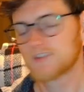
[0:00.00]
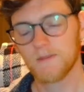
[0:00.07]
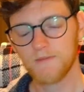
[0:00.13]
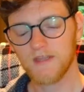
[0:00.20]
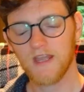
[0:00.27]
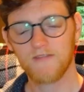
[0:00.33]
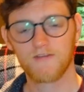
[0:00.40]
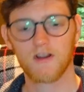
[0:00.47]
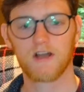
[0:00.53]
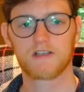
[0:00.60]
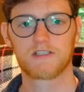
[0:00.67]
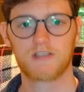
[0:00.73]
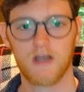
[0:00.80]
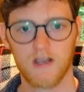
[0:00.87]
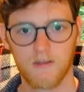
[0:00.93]
Something I
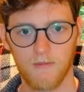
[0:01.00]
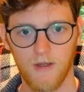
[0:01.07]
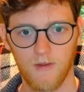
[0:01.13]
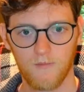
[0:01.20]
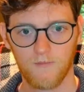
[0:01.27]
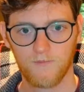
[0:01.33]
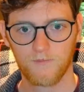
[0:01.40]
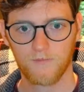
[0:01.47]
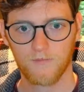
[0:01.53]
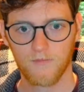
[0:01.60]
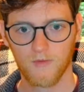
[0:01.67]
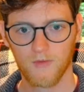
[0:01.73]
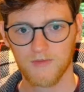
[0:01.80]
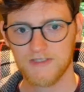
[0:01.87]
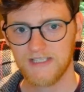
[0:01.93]
forgot to talk about
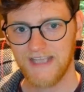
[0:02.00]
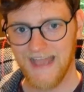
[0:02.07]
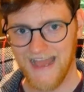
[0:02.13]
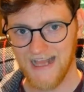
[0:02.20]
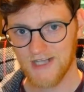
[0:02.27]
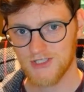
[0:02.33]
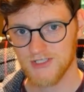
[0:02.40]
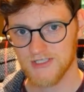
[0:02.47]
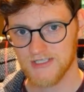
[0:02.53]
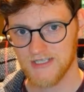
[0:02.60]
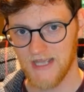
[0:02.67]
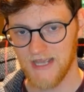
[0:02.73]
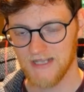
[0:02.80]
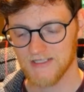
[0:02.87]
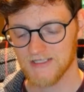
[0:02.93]
was the action
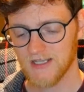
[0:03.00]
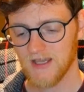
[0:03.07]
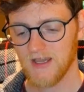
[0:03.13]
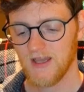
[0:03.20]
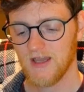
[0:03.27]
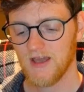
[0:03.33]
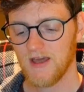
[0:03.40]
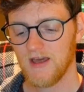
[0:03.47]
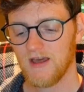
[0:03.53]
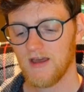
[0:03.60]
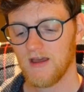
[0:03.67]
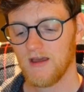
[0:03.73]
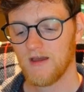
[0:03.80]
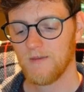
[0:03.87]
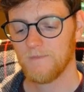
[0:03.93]
stands.
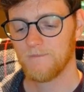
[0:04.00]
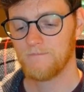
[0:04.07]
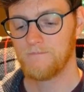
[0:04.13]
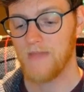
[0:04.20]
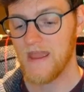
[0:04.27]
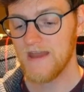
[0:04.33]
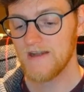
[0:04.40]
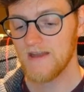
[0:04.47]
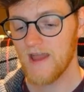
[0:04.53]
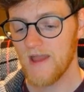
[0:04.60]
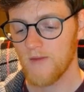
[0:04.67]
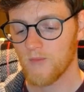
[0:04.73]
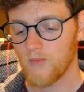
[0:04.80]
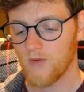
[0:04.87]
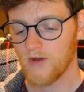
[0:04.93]

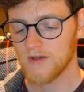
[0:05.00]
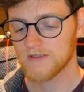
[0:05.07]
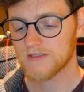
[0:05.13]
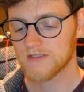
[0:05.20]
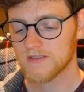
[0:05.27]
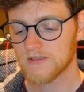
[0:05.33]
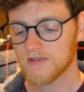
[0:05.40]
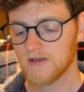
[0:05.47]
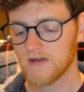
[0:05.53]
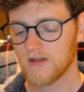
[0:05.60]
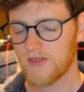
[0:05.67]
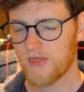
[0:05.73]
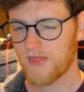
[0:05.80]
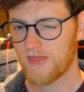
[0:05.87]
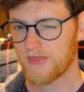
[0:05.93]
Bandai wants
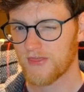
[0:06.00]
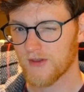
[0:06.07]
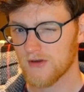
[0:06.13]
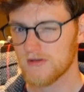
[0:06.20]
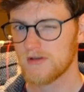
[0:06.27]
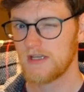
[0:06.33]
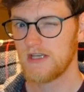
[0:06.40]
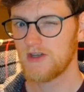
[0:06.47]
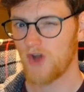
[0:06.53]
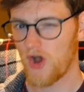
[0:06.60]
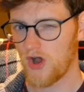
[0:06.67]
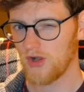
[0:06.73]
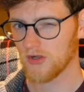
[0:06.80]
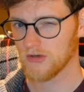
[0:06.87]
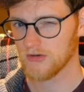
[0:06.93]

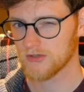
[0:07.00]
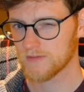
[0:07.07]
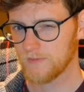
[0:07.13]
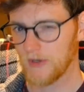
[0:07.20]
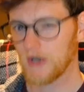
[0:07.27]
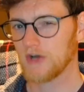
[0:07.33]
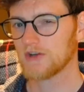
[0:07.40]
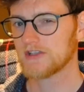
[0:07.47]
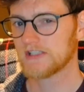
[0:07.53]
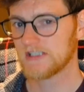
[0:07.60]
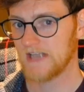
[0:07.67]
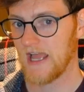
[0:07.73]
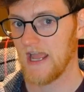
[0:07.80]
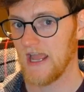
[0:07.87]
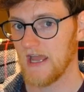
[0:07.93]
$30 per
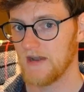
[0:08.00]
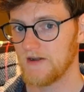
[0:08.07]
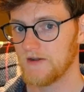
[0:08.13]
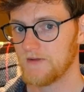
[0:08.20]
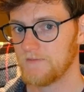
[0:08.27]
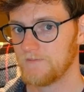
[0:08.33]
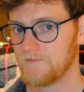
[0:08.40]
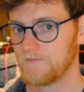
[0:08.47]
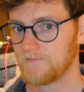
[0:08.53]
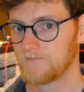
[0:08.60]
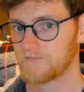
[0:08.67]
stand